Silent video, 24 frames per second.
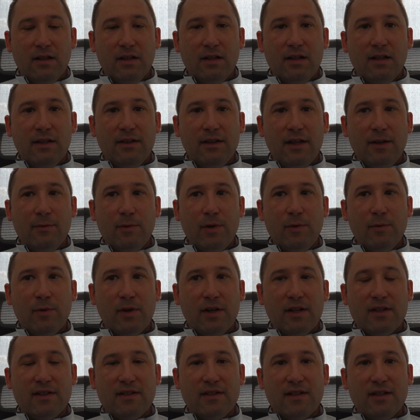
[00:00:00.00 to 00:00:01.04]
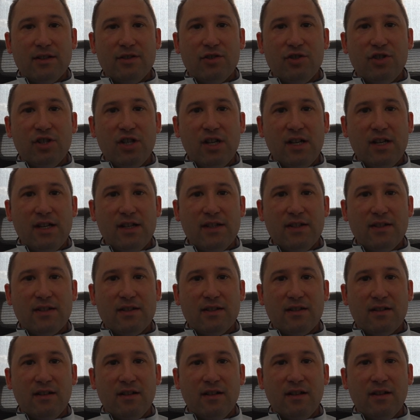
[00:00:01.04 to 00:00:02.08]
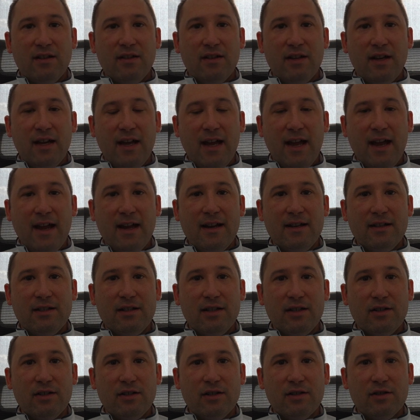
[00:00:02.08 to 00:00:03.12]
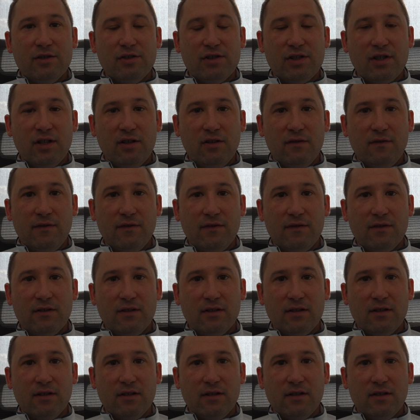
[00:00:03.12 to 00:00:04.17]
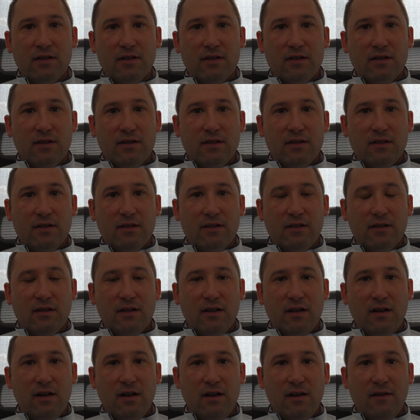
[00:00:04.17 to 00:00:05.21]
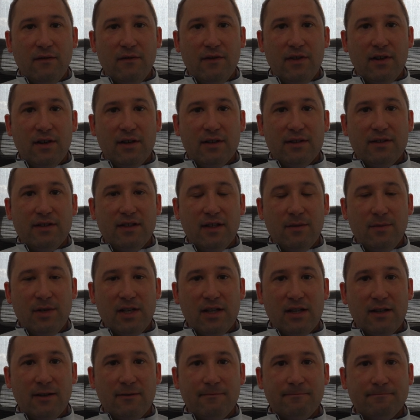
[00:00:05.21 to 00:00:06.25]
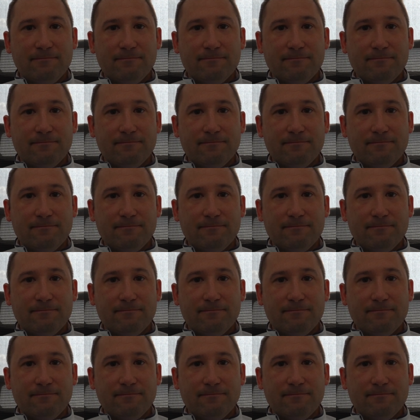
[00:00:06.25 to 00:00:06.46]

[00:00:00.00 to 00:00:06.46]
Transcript: And then we want to sit just on the anterior shelf of the tibia.